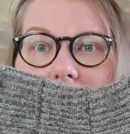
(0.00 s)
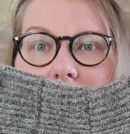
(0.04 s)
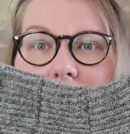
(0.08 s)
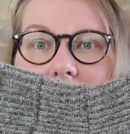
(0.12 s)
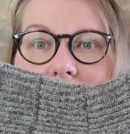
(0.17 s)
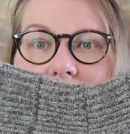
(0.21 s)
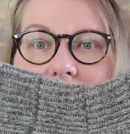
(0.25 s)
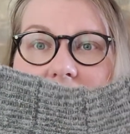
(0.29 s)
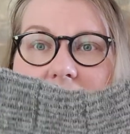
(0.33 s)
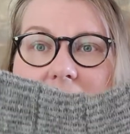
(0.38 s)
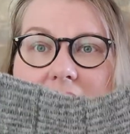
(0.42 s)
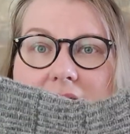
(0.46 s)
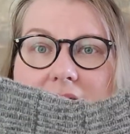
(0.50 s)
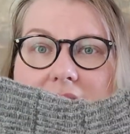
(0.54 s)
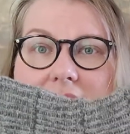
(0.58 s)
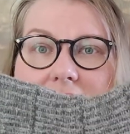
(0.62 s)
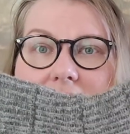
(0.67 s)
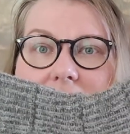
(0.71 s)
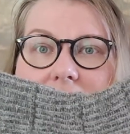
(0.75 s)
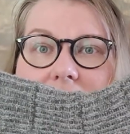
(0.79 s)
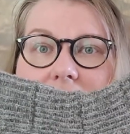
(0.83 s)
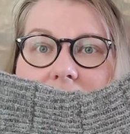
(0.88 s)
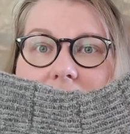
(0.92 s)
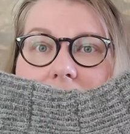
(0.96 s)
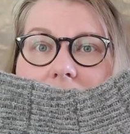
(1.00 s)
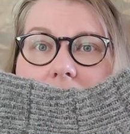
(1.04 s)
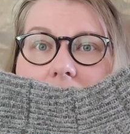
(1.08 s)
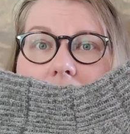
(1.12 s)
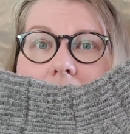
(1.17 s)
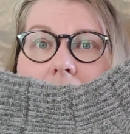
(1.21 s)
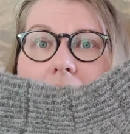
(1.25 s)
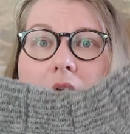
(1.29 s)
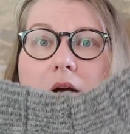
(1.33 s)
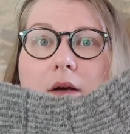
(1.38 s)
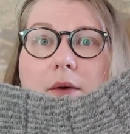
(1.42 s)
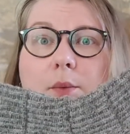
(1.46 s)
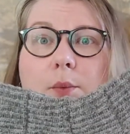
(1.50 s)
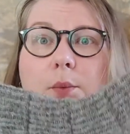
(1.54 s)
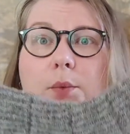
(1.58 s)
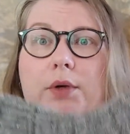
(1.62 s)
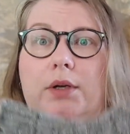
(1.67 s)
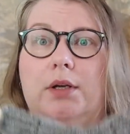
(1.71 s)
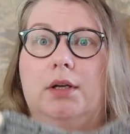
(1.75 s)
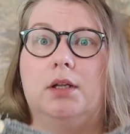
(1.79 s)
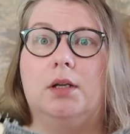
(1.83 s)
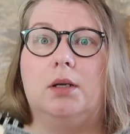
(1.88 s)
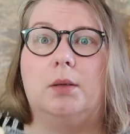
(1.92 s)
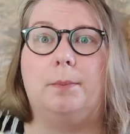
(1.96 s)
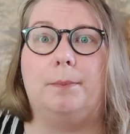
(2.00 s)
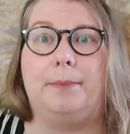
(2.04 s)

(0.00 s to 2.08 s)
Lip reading: but yes, I will